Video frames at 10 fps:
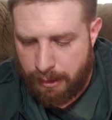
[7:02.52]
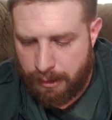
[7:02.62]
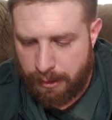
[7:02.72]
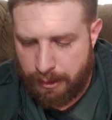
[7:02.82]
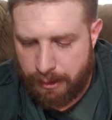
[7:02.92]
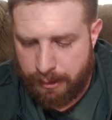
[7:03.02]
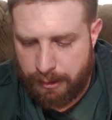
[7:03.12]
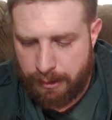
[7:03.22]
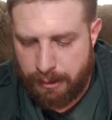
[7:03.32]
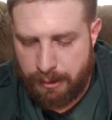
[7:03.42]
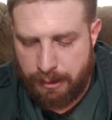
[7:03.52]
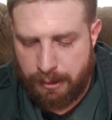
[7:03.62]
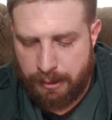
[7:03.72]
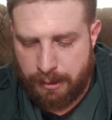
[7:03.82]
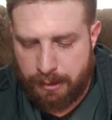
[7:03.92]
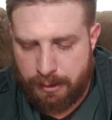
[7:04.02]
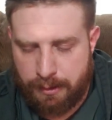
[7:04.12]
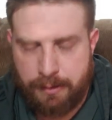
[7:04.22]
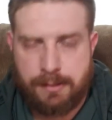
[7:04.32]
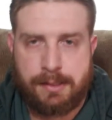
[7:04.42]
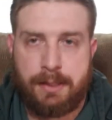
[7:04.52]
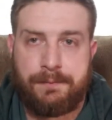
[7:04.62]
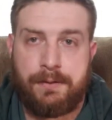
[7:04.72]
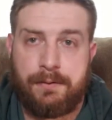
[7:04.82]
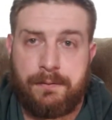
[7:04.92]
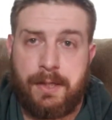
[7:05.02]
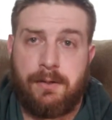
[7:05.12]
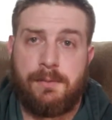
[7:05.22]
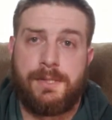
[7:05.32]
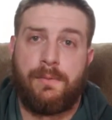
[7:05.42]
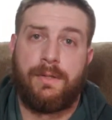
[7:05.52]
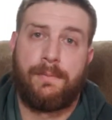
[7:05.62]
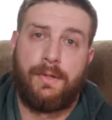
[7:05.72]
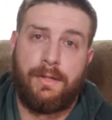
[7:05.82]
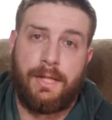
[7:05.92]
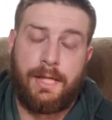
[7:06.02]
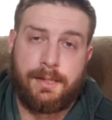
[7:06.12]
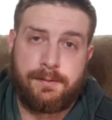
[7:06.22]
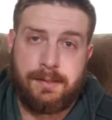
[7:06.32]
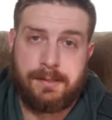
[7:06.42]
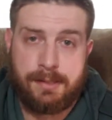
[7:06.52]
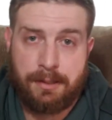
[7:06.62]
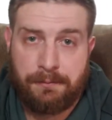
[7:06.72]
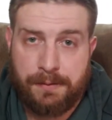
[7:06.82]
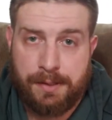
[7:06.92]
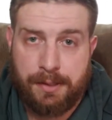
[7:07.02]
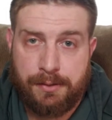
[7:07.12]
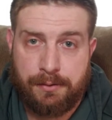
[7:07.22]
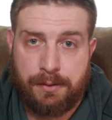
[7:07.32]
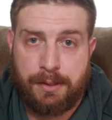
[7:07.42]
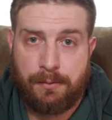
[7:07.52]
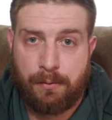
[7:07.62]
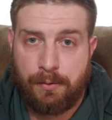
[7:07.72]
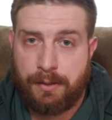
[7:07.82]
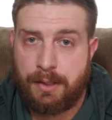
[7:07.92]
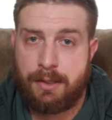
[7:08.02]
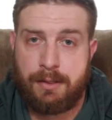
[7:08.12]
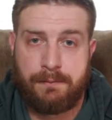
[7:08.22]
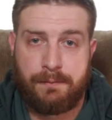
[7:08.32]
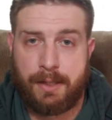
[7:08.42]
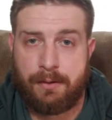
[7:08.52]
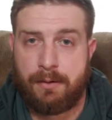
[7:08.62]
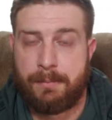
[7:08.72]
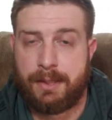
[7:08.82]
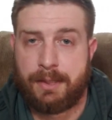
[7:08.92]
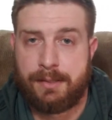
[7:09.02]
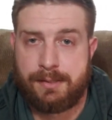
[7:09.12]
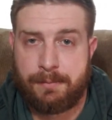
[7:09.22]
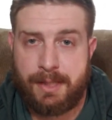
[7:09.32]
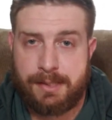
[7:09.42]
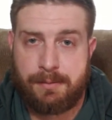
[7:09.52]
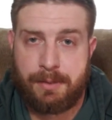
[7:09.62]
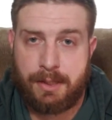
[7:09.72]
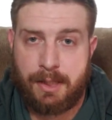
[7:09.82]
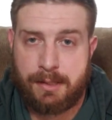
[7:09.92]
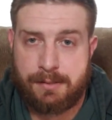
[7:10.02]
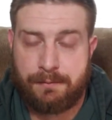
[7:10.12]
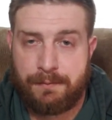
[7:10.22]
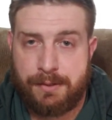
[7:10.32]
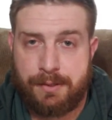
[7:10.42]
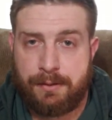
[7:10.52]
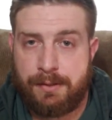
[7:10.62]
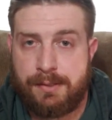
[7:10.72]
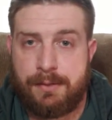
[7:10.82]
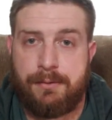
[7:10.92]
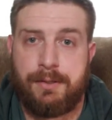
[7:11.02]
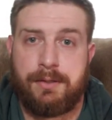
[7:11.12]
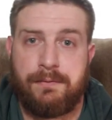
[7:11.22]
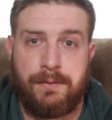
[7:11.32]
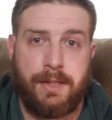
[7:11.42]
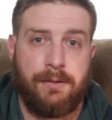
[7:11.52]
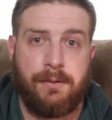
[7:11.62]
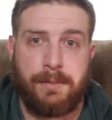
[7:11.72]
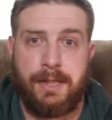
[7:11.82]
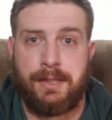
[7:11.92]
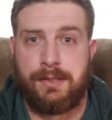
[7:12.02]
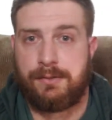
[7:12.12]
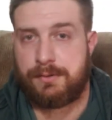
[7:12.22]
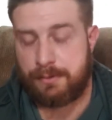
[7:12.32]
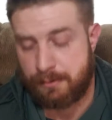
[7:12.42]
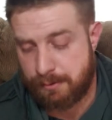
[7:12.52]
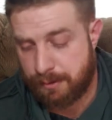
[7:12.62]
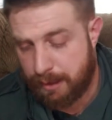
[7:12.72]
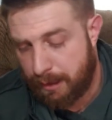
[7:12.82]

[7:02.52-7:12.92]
Then the safety of the firearms. They want them all locked in a safe, essentially, or the firearm mechanism has to be locked sufficiently so that the firearm can't discharge.